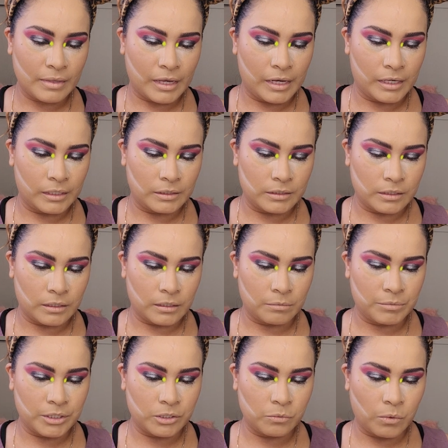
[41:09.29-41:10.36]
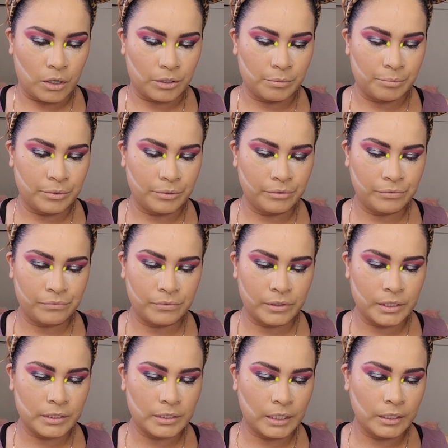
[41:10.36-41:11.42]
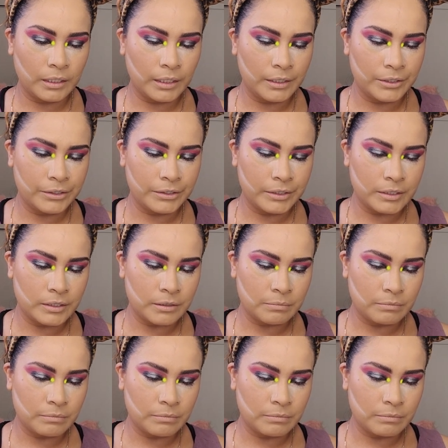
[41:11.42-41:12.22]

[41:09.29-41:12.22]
and it's waterproof. This eyeliner,